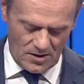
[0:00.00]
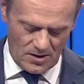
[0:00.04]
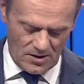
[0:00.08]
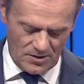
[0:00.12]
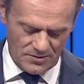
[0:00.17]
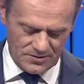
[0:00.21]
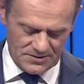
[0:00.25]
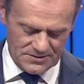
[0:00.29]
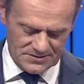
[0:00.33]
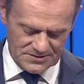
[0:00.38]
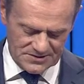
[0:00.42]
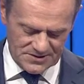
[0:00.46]

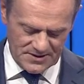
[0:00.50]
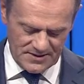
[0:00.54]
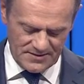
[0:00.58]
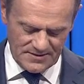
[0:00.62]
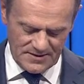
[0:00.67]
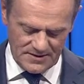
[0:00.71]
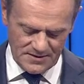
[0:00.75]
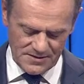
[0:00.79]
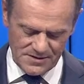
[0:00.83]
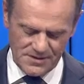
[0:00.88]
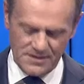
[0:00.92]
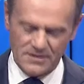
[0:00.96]
on
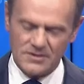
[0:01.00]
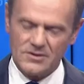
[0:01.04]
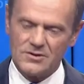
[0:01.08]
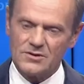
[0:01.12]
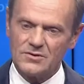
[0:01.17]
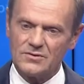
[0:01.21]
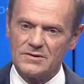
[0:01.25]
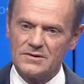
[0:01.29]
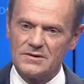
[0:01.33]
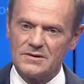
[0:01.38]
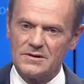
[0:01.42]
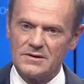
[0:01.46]
internal
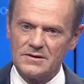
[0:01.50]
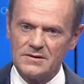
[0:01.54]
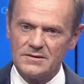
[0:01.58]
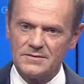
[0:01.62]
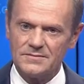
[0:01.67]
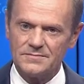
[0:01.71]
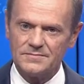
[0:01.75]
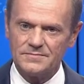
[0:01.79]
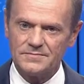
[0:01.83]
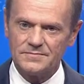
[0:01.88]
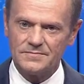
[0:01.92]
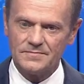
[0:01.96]

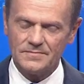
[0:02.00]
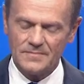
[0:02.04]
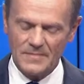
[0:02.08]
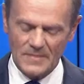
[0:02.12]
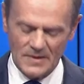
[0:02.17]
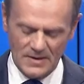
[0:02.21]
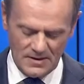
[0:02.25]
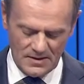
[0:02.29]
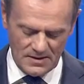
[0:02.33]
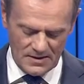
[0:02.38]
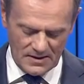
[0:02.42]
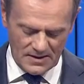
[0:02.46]
security,
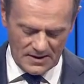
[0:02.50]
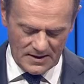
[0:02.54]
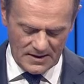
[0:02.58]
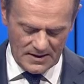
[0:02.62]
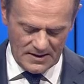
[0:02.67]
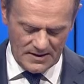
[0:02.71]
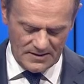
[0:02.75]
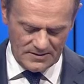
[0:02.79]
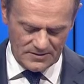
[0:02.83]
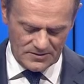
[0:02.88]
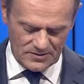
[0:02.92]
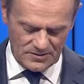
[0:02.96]

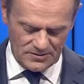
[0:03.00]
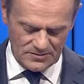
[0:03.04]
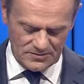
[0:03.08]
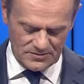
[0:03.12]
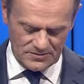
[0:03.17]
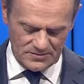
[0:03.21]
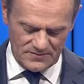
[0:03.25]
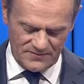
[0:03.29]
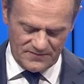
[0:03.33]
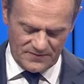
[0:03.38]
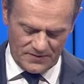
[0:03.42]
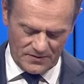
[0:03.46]
and
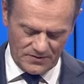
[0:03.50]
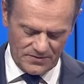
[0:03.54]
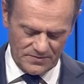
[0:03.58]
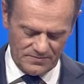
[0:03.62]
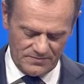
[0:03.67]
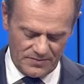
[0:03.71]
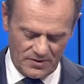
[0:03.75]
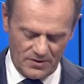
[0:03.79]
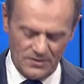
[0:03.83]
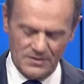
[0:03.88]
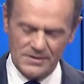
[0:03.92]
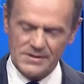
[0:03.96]
on
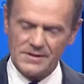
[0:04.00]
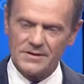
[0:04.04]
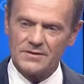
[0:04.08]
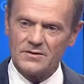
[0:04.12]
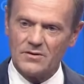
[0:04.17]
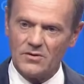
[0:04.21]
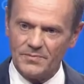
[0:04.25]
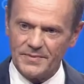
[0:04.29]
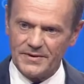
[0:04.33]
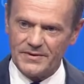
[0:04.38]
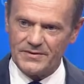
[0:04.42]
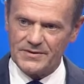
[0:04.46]
foreign policy
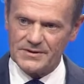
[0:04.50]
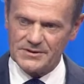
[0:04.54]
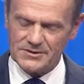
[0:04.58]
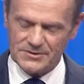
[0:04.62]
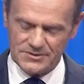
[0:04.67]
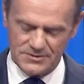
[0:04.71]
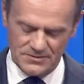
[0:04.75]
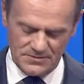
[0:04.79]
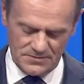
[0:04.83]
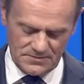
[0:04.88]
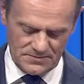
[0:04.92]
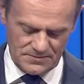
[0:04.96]

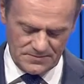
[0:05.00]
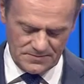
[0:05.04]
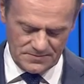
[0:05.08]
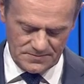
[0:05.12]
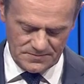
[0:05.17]
cooperation.